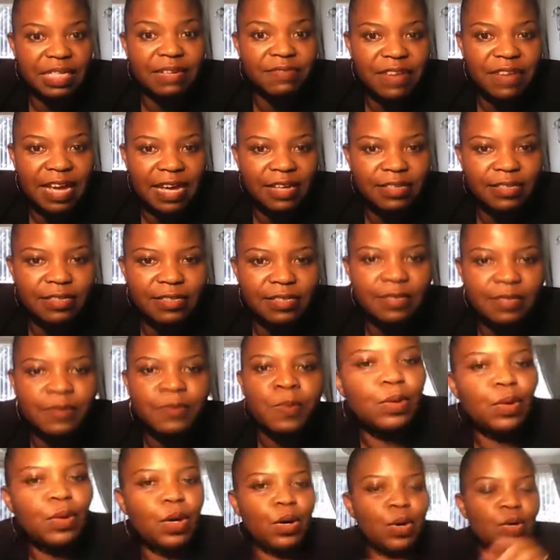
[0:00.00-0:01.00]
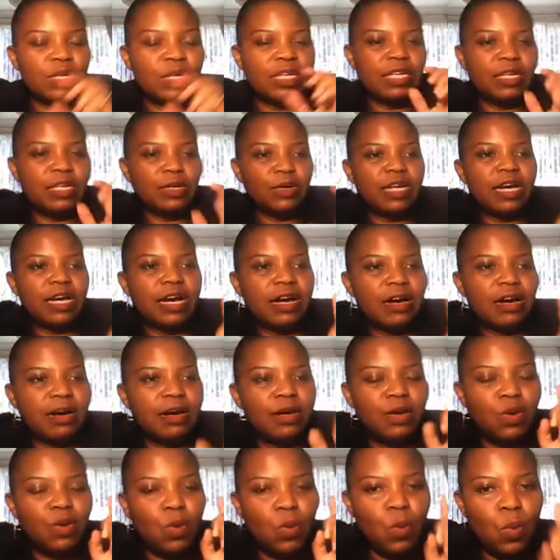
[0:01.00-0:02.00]
event, you only gonna
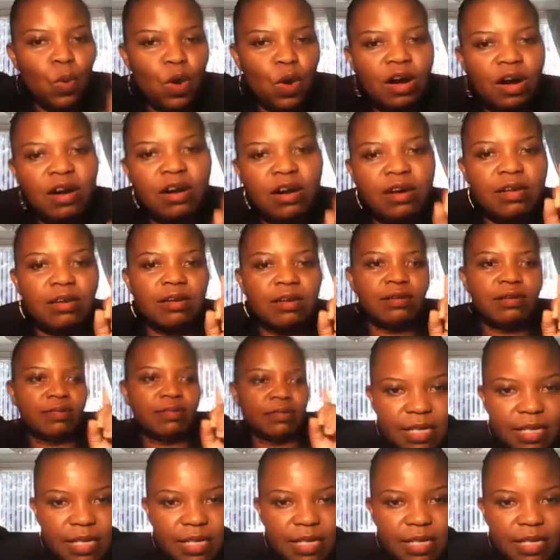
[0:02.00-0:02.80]
add 1